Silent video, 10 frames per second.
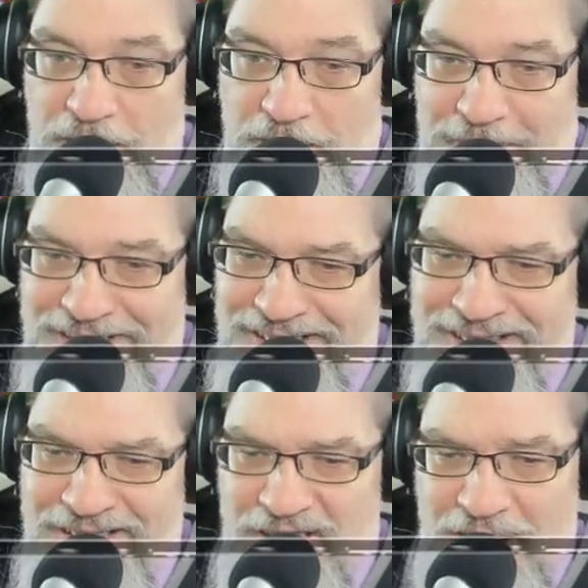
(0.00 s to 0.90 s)
but they
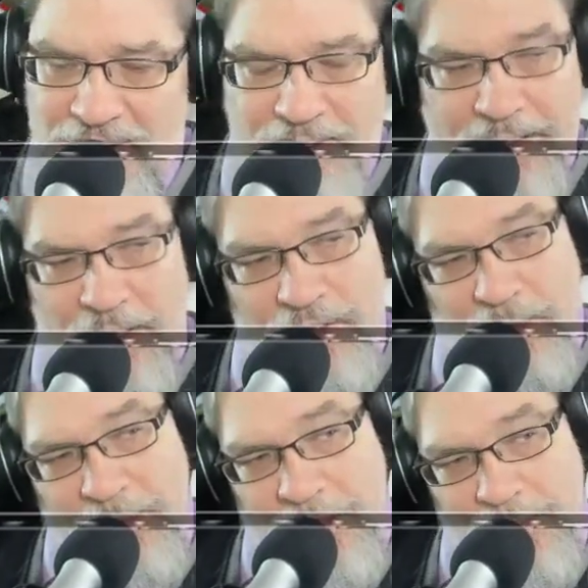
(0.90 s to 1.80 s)
tend to not care so
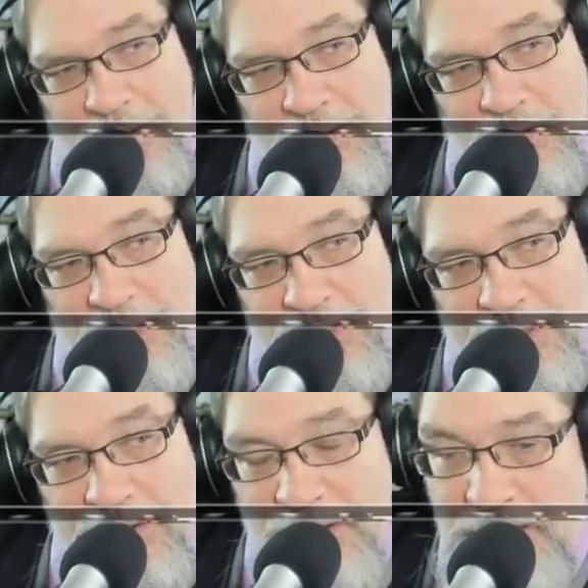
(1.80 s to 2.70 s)
much when you're doing it to
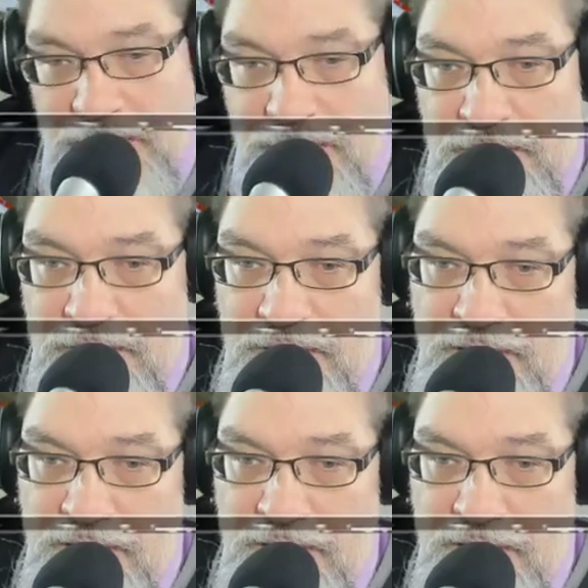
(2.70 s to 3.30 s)
other citizens.